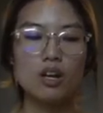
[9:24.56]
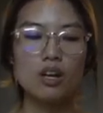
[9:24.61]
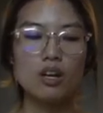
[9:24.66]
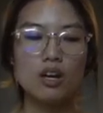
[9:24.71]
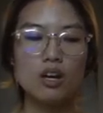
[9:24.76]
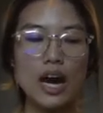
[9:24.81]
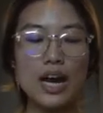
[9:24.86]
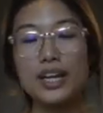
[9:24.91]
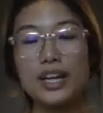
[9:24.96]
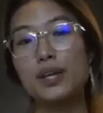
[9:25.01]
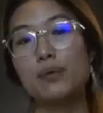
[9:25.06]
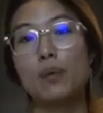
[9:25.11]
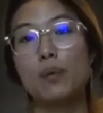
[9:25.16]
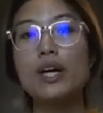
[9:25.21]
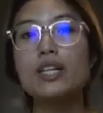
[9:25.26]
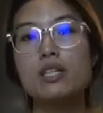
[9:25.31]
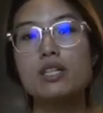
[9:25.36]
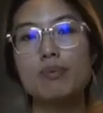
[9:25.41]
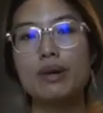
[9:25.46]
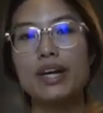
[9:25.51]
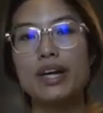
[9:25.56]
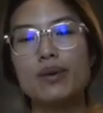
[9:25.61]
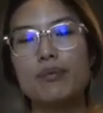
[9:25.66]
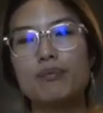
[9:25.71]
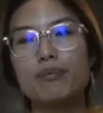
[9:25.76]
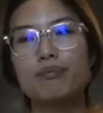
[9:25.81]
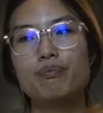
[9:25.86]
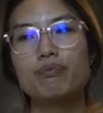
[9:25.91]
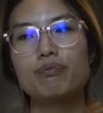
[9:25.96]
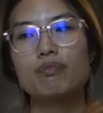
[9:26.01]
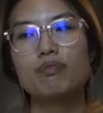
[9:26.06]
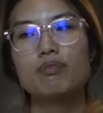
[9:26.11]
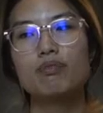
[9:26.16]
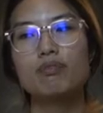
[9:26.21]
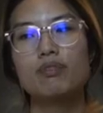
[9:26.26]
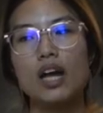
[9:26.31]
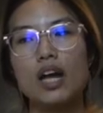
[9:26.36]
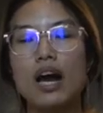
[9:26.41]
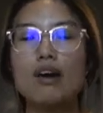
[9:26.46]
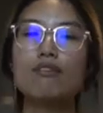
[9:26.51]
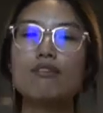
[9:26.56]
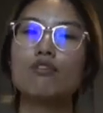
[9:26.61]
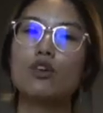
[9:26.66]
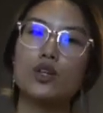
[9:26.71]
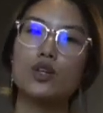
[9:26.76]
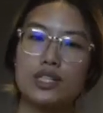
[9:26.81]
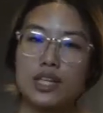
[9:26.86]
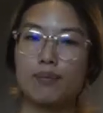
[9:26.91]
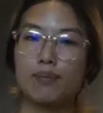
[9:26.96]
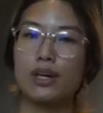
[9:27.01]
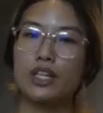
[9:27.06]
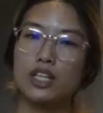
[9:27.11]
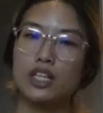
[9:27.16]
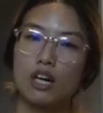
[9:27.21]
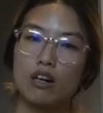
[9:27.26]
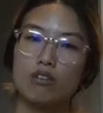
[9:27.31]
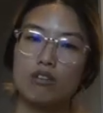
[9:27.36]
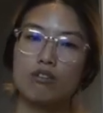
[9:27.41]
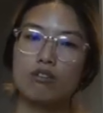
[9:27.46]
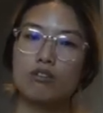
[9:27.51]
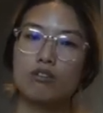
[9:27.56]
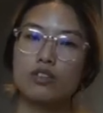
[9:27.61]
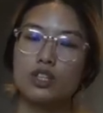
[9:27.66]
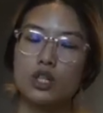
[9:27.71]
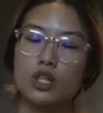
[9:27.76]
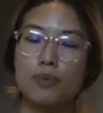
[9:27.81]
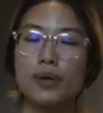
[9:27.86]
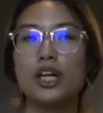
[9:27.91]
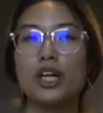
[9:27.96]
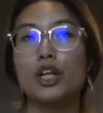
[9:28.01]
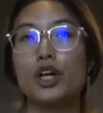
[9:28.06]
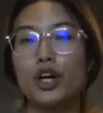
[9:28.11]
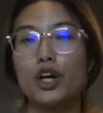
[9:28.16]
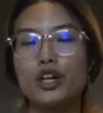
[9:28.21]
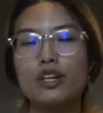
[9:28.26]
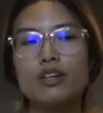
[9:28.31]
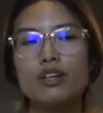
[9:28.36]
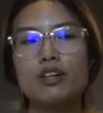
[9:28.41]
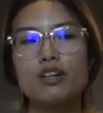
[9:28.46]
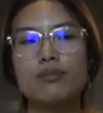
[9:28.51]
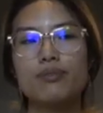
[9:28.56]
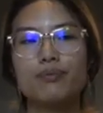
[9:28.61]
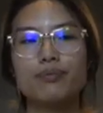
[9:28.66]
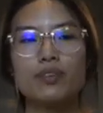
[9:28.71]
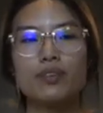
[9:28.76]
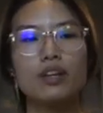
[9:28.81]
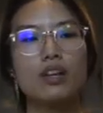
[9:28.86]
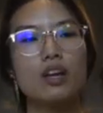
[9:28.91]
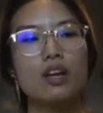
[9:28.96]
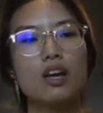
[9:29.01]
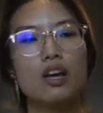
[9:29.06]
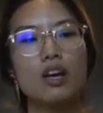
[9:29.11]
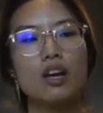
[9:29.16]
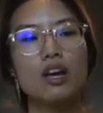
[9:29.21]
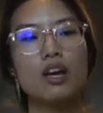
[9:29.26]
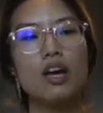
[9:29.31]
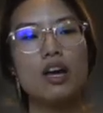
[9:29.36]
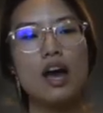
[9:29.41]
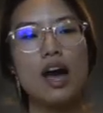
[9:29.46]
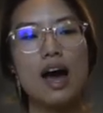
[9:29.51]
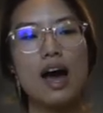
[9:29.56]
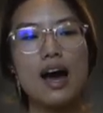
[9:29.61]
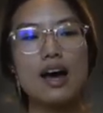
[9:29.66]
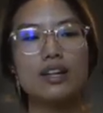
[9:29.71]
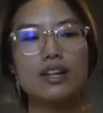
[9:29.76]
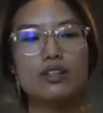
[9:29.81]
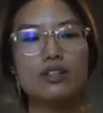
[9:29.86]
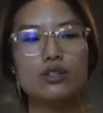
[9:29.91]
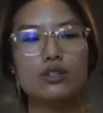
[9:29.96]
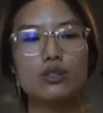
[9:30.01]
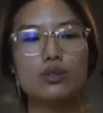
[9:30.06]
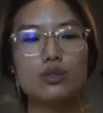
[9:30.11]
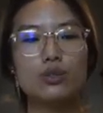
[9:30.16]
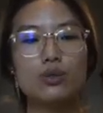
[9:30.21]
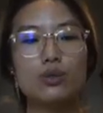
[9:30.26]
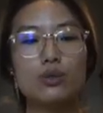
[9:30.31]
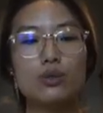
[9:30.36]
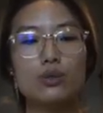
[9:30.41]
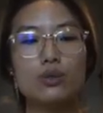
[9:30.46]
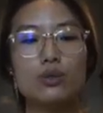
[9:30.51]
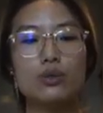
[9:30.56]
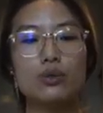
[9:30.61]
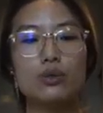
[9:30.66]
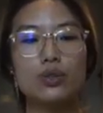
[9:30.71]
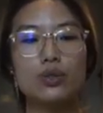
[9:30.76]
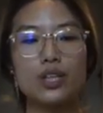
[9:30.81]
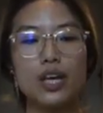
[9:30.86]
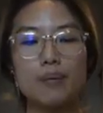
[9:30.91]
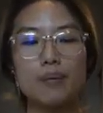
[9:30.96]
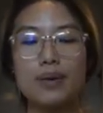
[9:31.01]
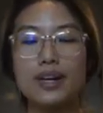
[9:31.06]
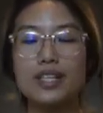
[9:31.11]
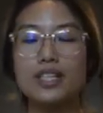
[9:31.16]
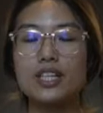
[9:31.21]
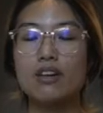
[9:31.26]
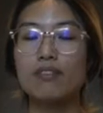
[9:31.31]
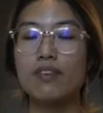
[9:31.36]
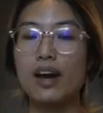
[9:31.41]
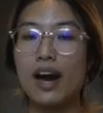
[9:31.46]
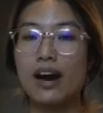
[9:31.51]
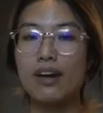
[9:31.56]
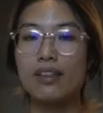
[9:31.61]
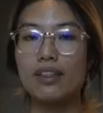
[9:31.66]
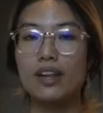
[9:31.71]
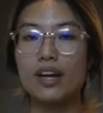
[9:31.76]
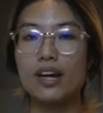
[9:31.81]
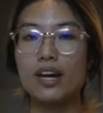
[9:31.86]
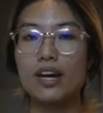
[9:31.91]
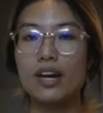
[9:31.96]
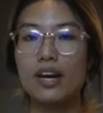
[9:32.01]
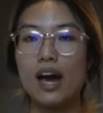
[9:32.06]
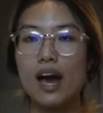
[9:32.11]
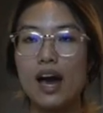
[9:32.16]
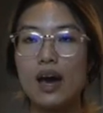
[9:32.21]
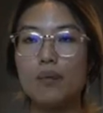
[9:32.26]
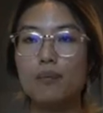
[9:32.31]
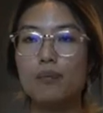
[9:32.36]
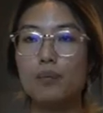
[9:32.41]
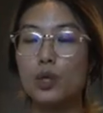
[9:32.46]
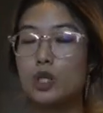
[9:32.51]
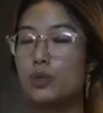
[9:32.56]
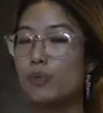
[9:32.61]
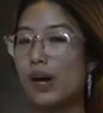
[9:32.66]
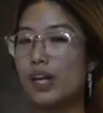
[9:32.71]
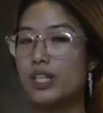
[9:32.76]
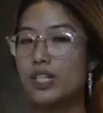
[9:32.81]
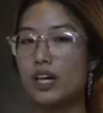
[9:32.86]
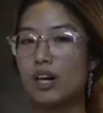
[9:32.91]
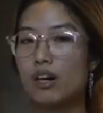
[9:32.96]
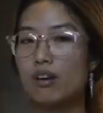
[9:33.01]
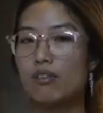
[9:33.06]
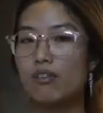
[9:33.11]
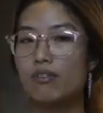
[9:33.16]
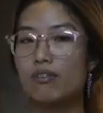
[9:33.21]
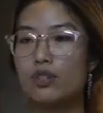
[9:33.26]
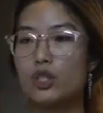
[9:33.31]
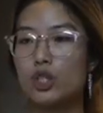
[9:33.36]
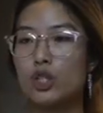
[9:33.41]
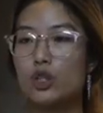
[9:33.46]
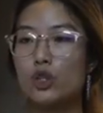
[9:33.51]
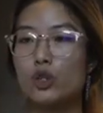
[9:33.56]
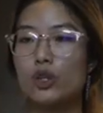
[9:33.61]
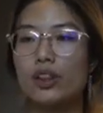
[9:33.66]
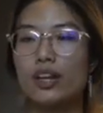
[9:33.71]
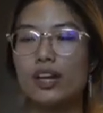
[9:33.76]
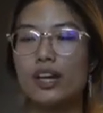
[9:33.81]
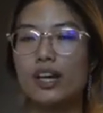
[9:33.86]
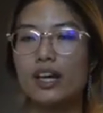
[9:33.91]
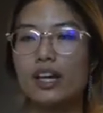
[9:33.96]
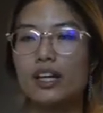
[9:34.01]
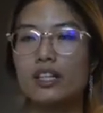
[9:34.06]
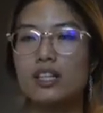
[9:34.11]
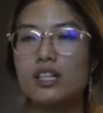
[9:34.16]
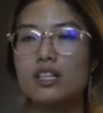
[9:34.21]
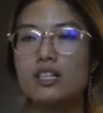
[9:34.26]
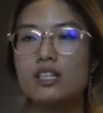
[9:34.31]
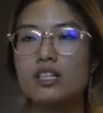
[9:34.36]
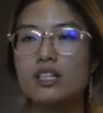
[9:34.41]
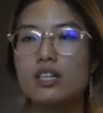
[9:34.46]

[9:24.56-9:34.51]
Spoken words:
I didn't want to be. I'm forcing myself to be alone and to get myself out there and push myself to do things